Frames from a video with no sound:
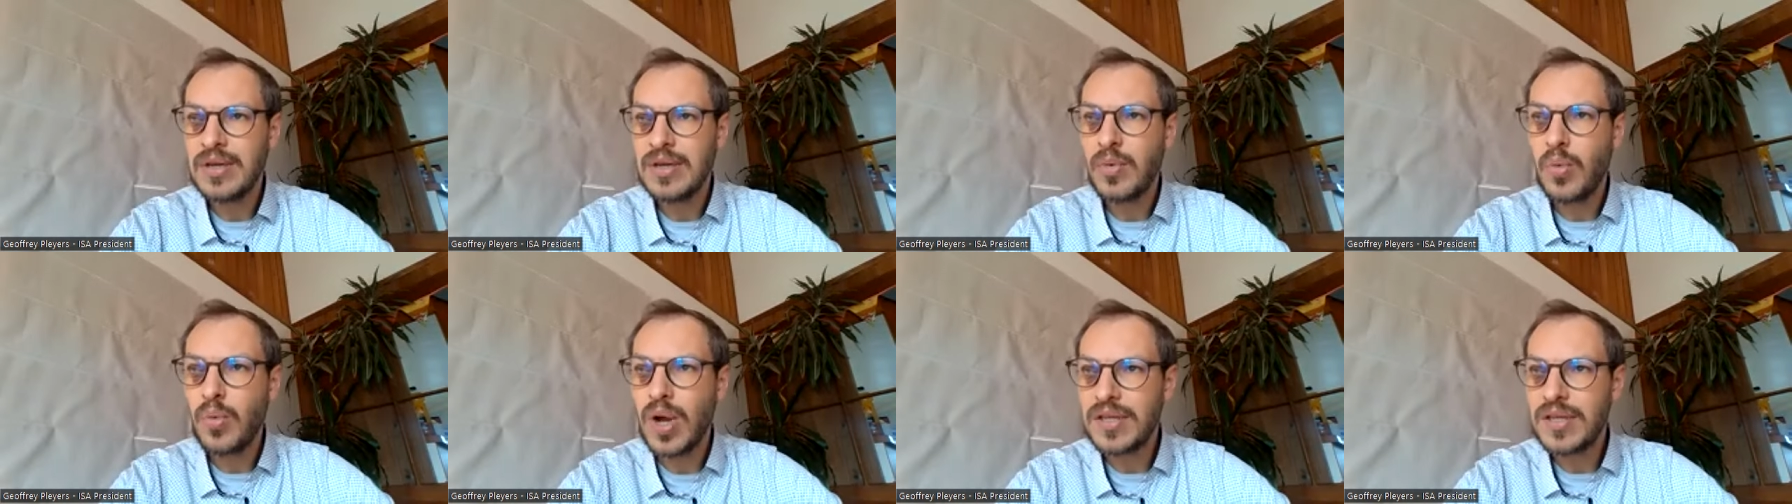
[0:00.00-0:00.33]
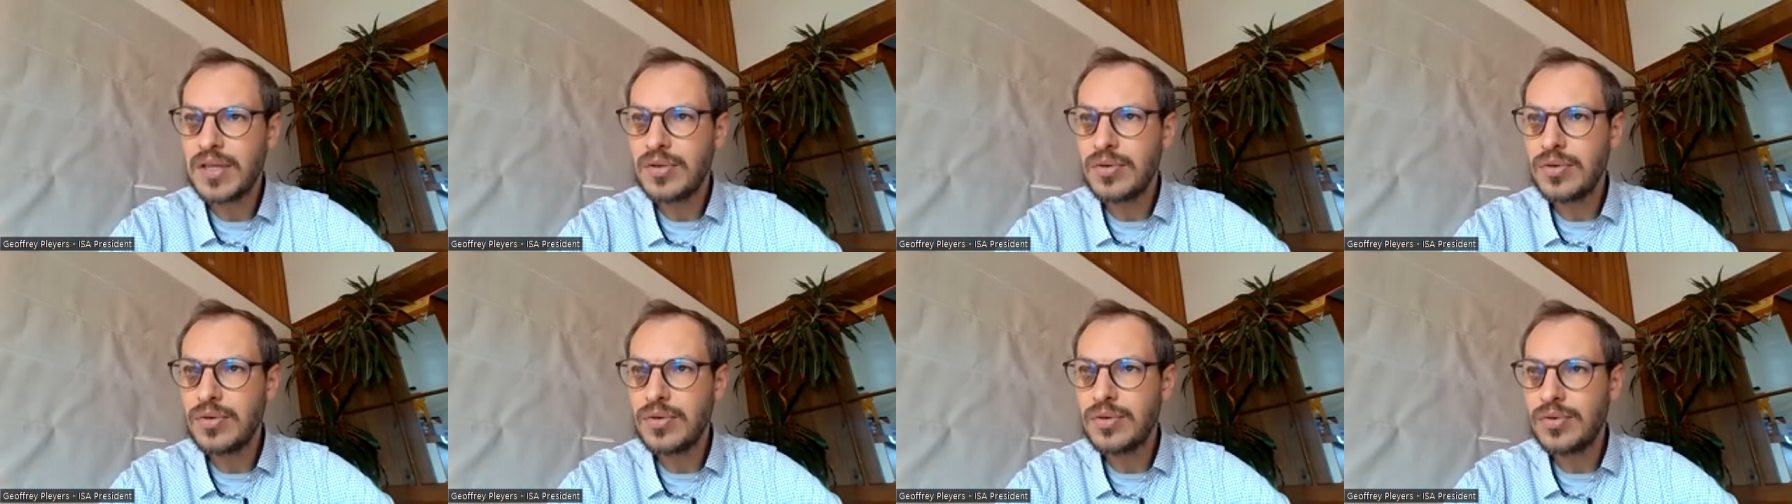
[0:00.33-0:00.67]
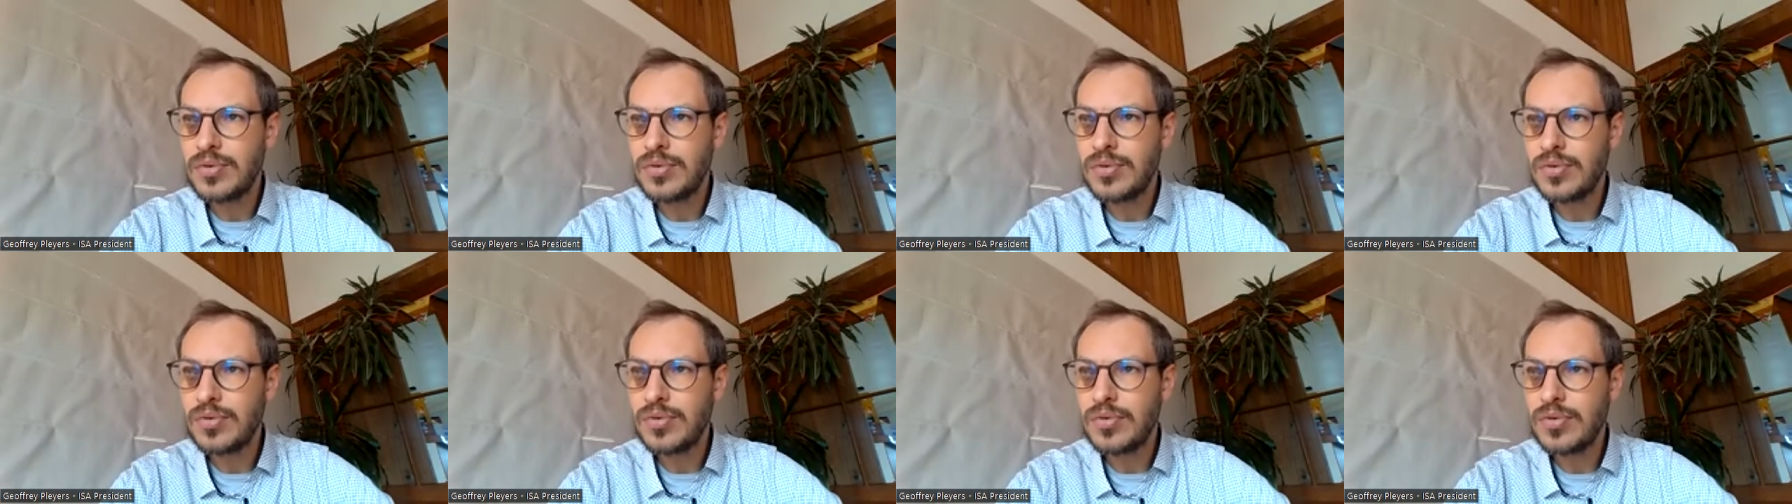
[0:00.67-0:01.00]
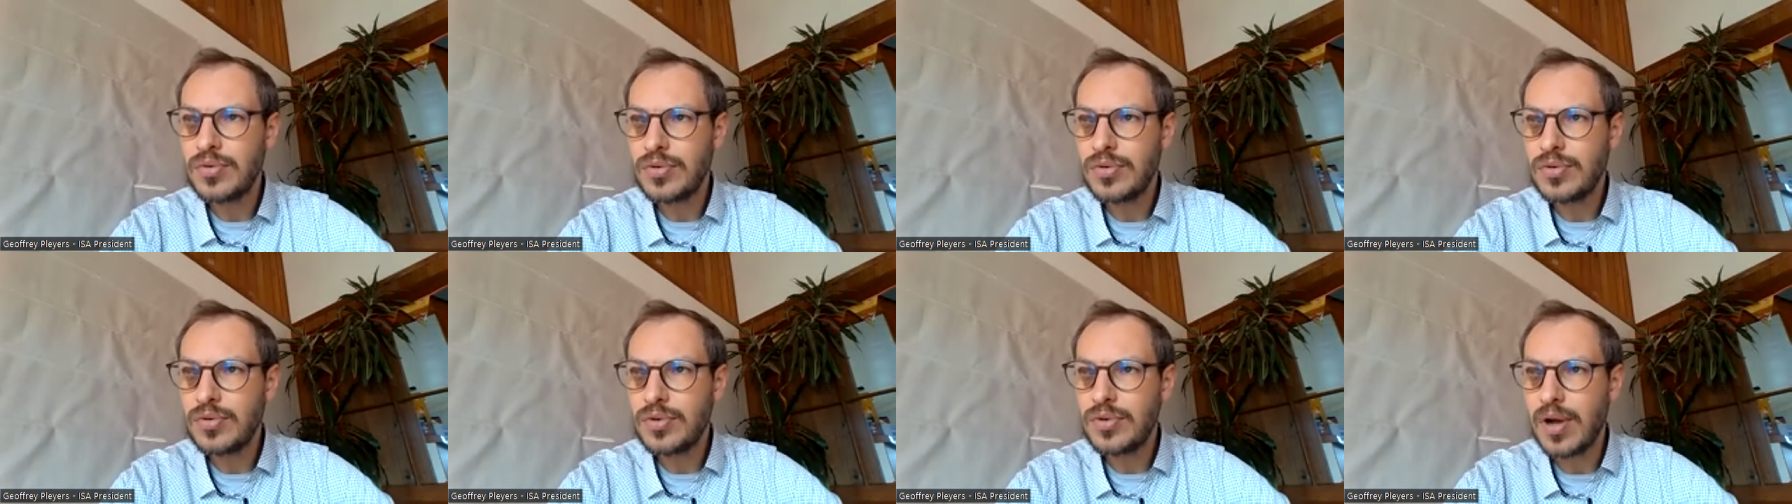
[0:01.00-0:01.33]
wanted to
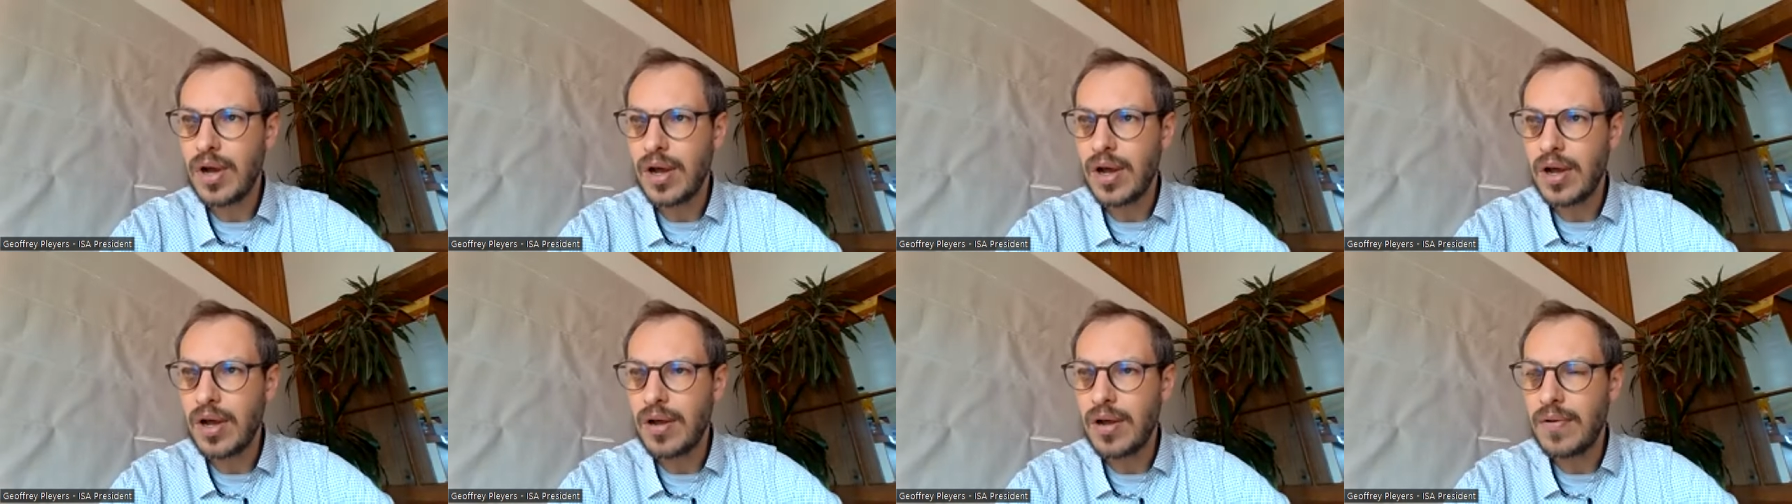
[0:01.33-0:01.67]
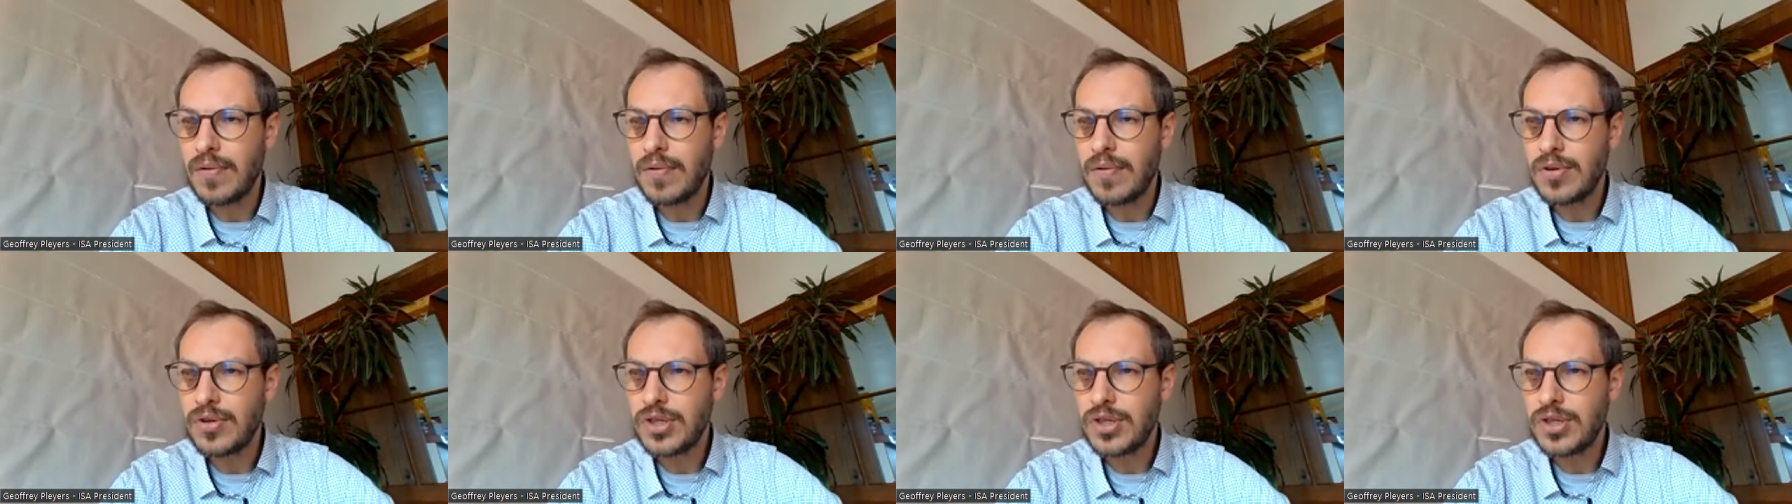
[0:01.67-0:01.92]
uh,